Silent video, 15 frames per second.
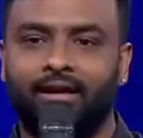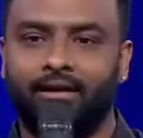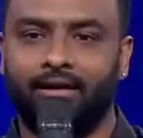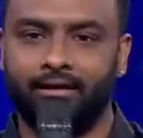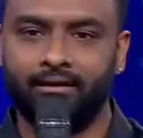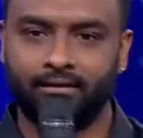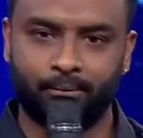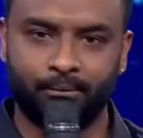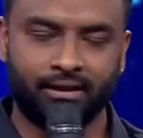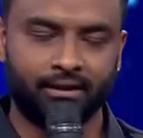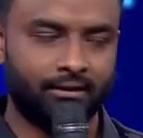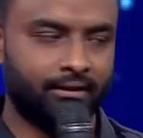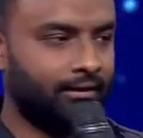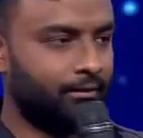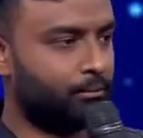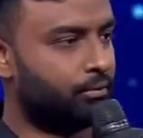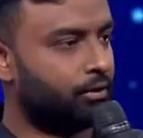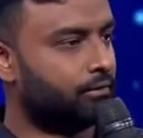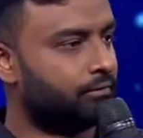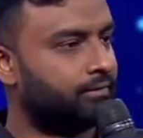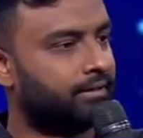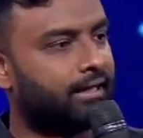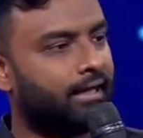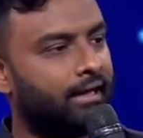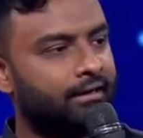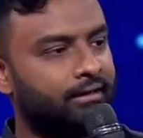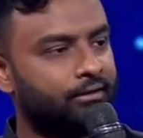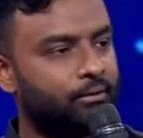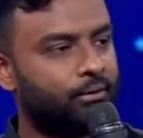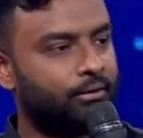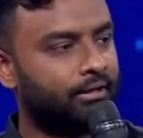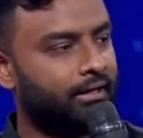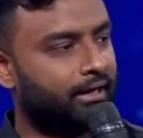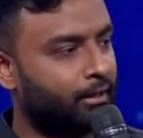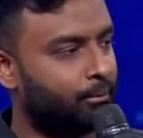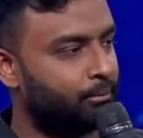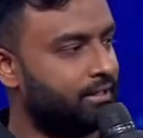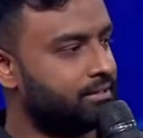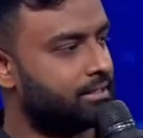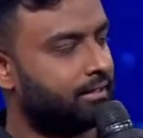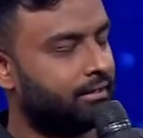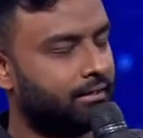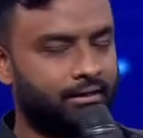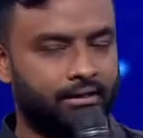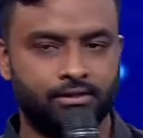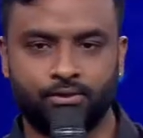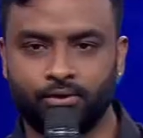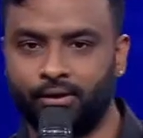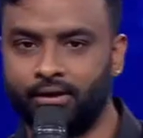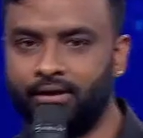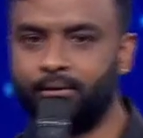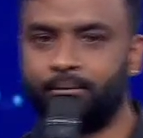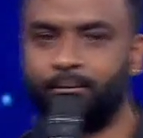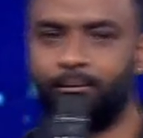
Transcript: like inta mandi beautiful talent toti I have been sitting and enjoying